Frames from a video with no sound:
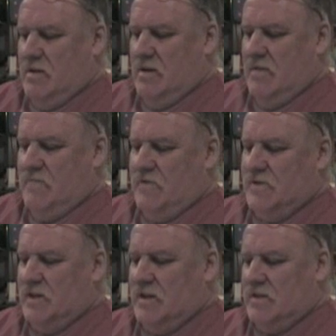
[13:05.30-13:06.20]
Yeah, it
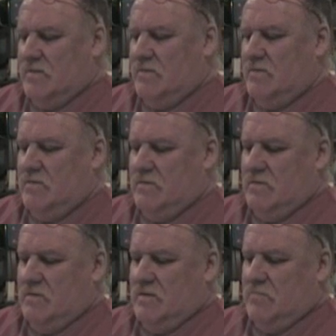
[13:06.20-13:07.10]
feels like
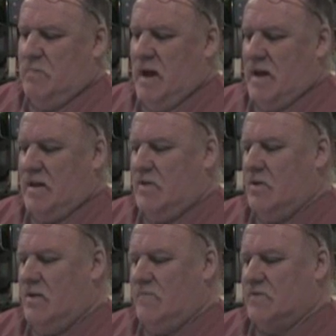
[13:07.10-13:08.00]
it's backing
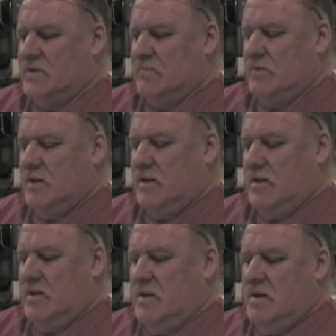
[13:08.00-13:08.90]
off or something.
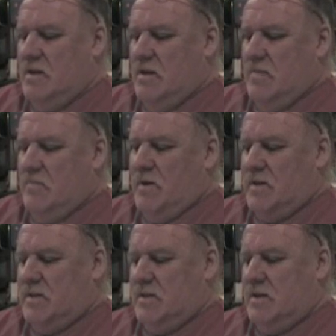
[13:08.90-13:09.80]

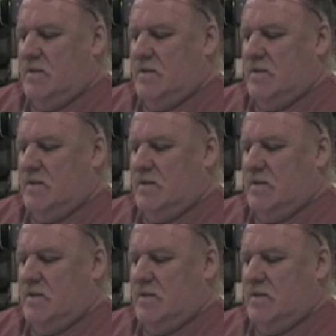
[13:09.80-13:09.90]
But